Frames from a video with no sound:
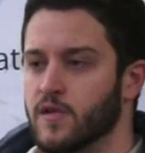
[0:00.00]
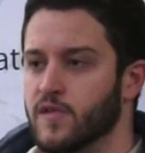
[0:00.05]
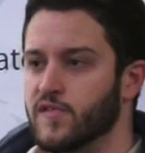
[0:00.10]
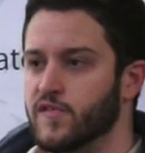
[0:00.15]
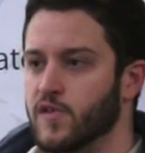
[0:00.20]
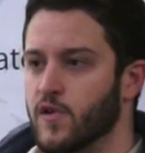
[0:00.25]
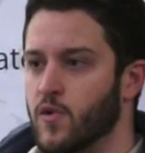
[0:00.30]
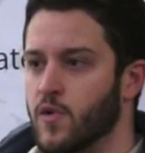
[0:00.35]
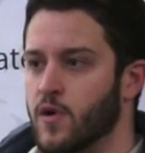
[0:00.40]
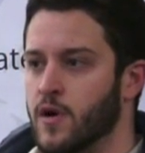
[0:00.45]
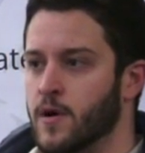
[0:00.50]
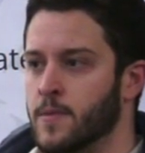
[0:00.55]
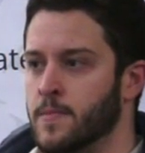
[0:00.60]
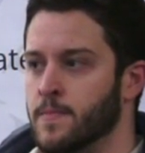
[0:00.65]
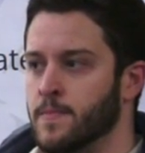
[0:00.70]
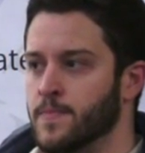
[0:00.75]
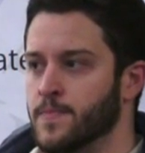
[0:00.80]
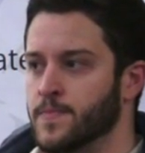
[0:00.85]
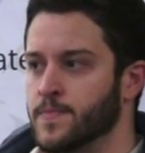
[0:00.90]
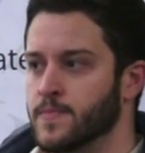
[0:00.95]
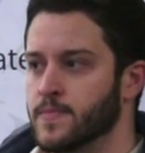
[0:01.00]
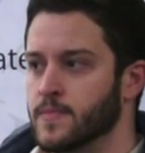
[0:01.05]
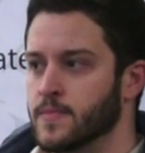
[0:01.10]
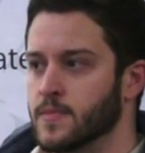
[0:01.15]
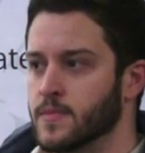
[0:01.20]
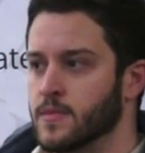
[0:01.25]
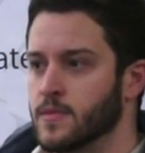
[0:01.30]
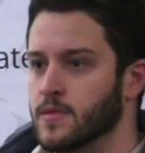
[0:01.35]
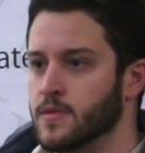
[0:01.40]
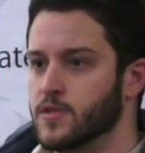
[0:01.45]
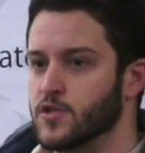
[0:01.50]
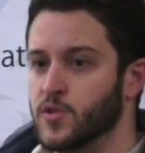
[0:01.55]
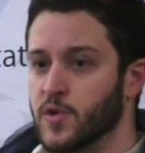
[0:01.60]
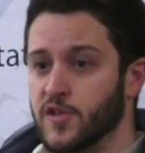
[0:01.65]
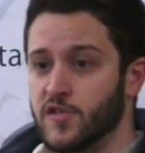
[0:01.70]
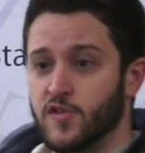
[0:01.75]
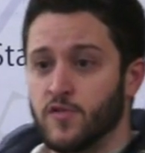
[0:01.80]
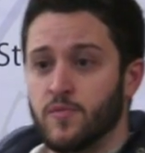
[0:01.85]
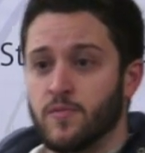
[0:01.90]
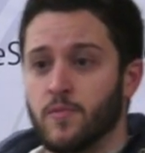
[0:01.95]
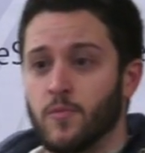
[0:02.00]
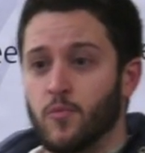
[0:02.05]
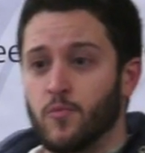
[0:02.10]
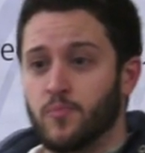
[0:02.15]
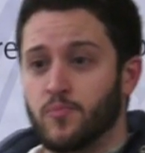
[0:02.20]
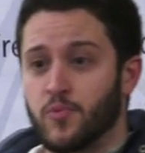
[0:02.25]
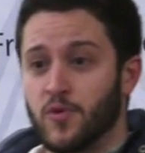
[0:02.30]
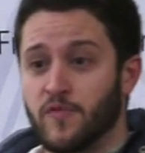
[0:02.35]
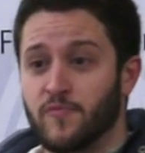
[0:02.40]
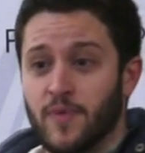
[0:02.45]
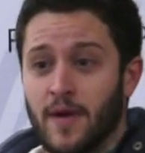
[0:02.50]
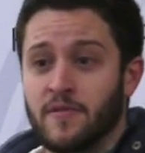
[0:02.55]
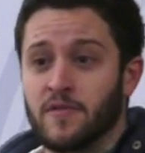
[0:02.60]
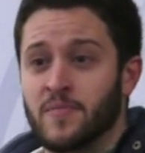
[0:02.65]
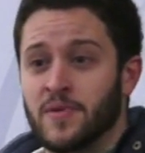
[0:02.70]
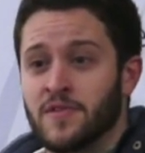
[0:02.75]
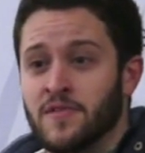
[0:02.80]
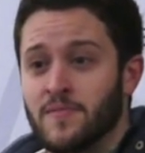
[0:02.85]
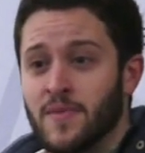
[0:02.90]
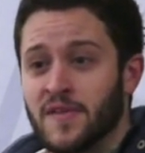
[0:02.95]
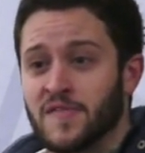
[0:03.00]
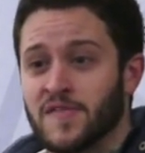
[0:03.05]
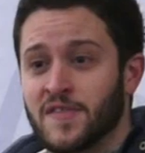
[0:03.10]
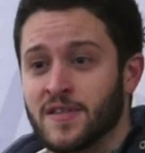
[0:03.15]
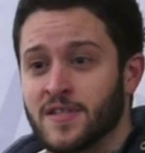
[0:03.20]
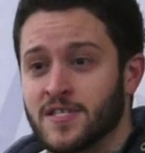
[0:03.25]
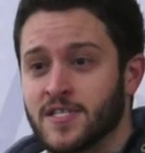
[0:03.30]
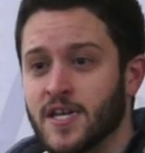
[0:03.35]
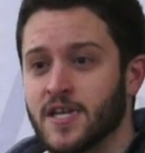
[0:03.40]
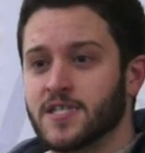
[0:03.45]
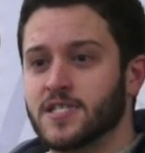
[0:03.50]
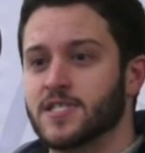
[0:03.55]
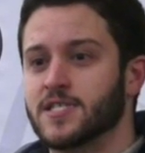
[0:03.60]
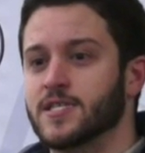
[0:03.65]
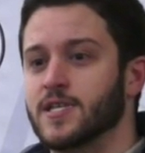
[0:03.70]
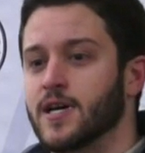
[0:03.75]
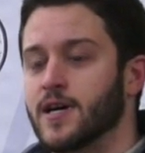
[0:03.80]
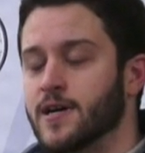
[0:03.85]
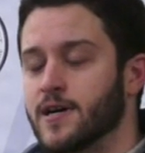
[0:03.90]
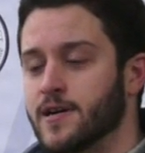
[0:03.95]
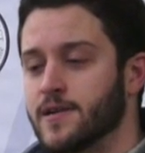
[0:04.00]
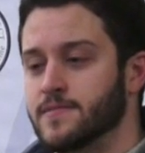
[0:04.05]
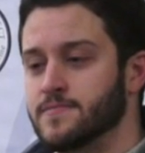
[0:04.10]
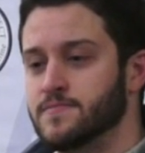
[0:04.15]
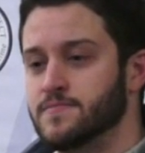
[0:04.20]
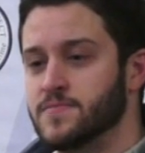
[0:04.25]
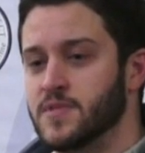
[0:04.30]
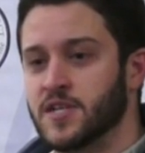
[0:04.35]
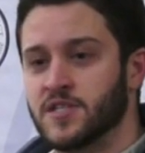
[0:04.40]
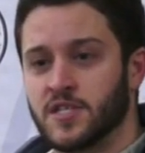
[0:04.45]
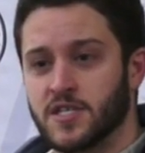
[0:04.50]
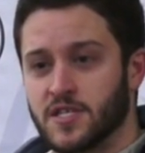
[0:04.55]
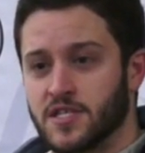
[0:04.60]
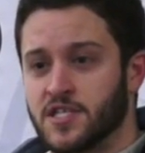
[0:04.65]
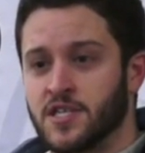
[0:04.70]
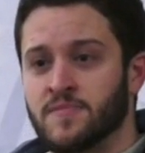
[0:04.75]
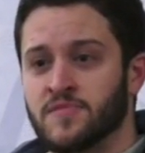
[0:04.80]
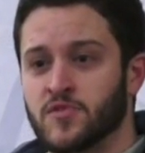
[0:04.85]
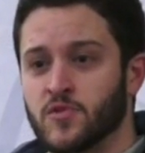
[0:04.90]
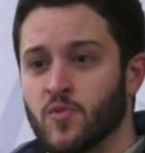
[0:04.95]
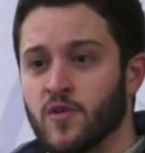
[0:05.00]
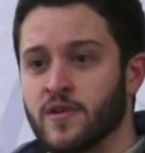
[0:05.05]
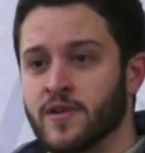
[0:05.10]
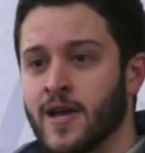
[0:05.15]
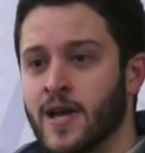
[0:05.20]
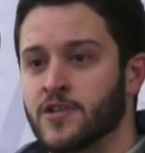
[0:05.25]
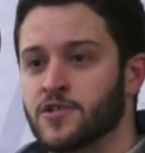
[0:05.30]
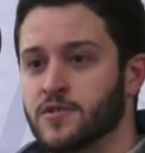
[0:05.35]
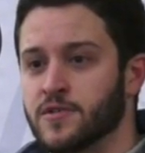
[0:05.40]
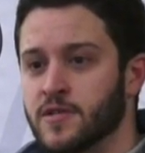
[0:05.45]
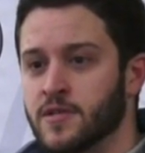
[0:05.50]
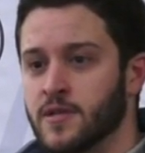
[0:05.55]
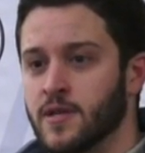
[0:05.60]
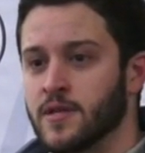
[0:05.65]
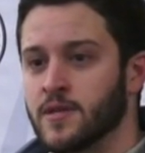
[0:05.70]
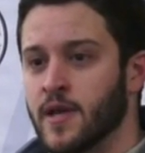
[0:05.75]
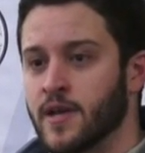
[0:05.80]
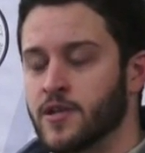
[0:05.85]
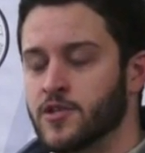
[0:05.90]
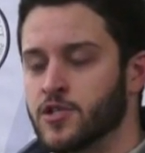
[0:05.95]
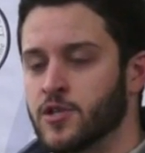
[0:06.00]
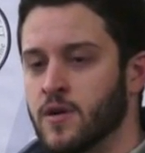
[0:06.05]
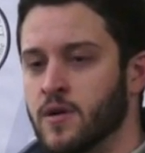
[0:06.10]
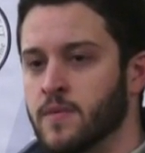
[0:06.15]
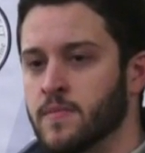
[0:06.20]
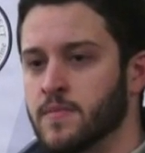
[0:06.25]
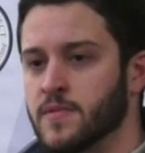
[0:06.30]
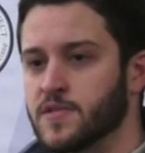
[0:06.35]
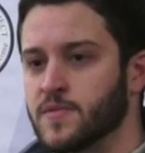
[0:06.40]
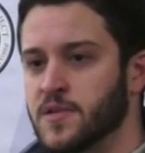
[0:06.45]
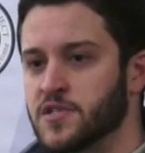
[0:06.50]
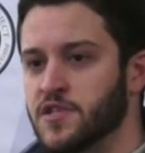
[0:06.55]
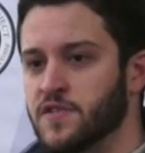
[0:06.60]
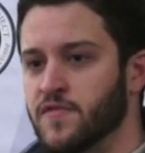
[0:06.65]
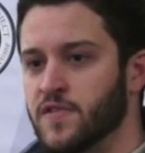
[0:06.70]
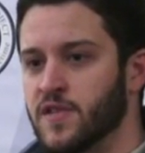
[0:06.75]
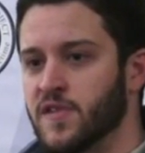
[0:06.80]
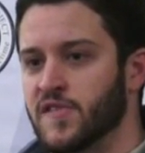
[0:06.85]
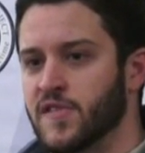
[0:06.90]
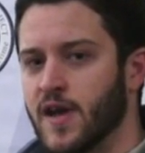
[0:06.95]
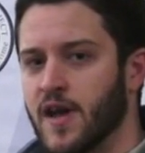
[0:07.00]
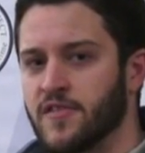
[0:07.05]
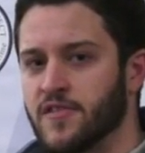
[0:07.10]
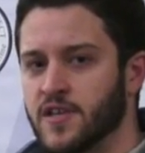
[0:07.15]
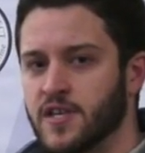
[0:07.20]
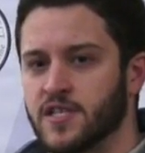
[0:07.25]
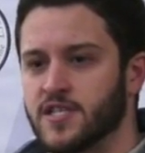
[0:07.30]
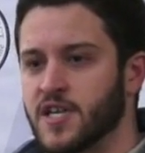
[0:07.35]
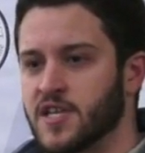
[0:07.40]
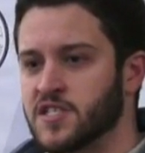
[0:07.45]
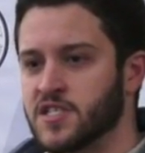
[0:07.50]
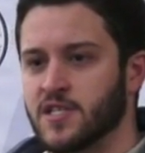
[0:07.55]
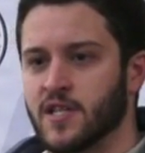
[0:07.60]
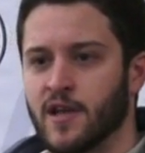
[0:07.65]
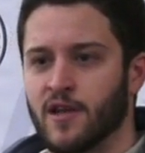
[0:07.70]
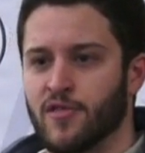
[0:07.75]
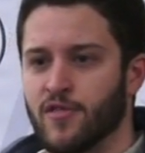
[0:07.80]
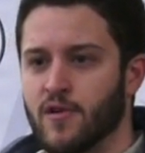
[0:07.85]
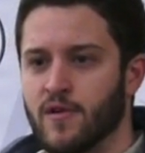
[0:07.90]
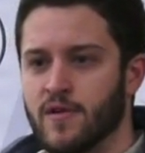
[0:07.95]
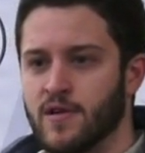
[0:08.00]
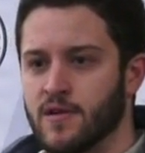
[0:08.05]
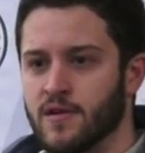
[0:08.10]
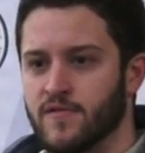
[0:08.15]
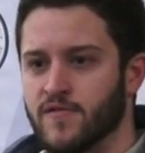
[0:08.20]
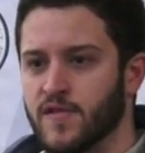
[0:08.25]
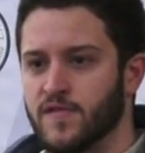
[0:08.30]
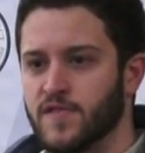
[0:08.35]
So um, 22 would have probably been the best thing to test uh, because it seems to work naturally and, and, like a charm, especially for this guy. I think he tested like 30 or